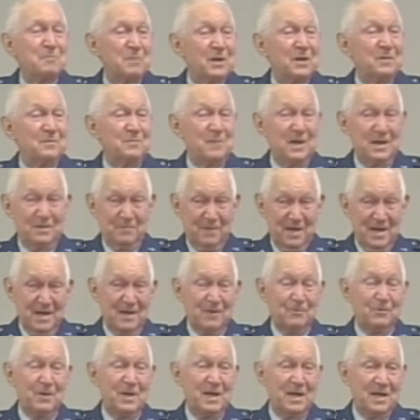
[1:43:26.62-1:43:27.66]
but by, by, the
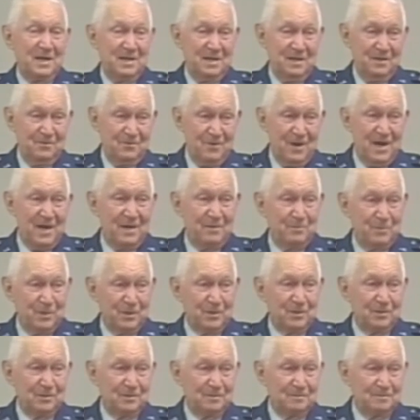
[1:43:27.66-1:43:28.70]
way, I did write a
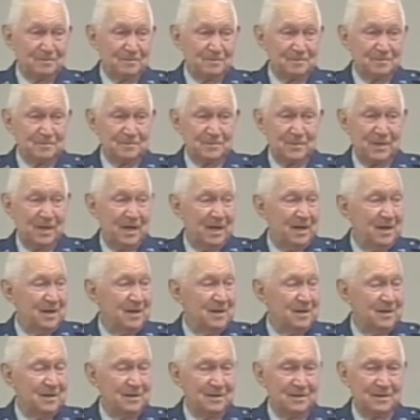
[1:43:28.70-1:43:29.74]
book, and
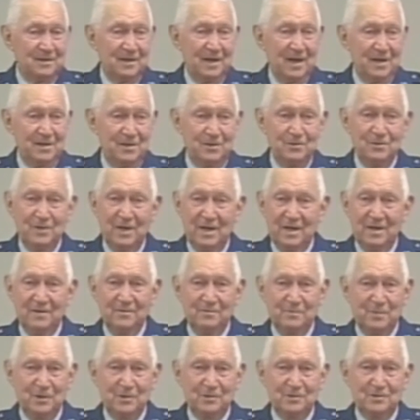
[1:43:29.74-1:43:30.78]
uh, I do
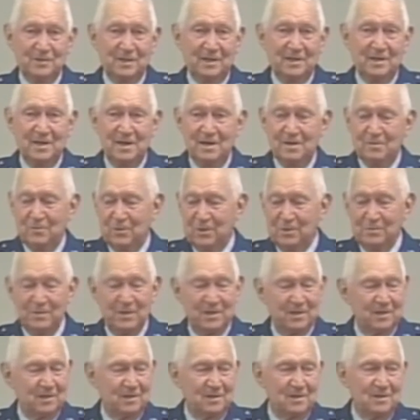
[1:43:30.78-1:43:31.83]
have books. I carry them with me
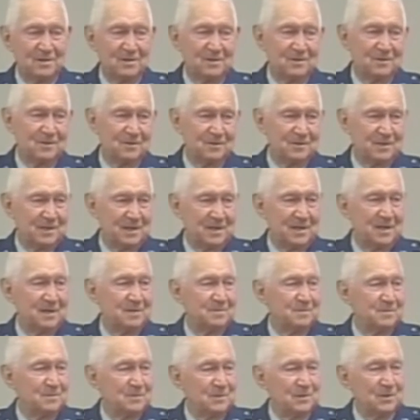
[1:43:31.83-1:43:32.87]
in the car all the
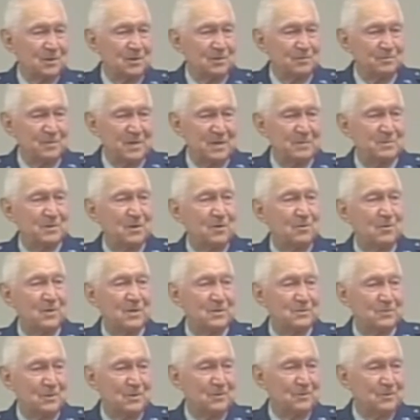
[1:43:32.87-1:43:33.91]
time because people
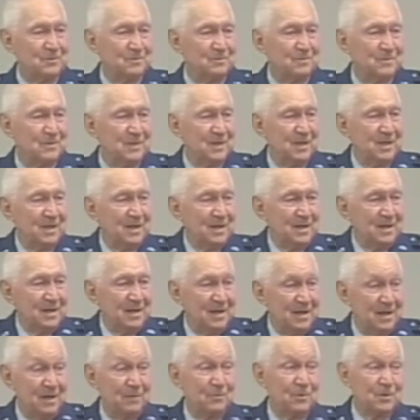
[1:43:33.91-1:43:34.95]
always want them.
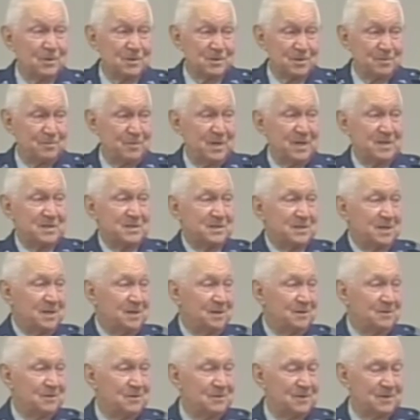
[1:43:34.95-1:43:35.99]
And it was a
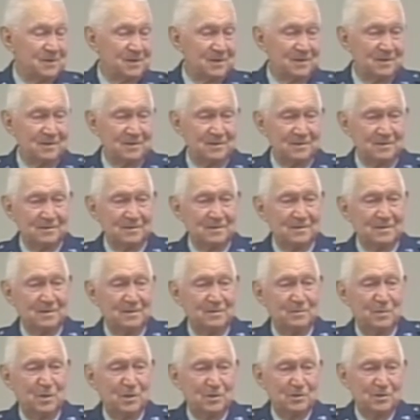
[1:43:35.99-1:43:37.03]
bestseller with the uh,
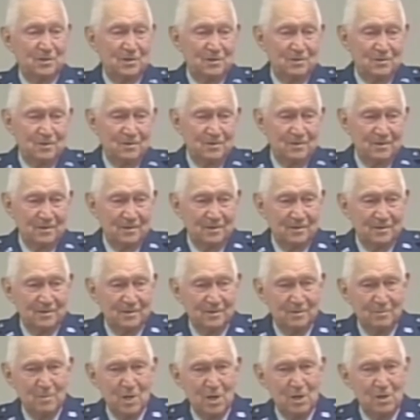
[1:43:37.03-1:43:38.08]
bookstore and uh,
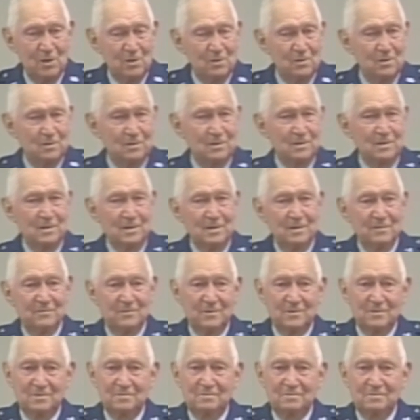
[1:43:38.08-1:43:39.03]
the mall for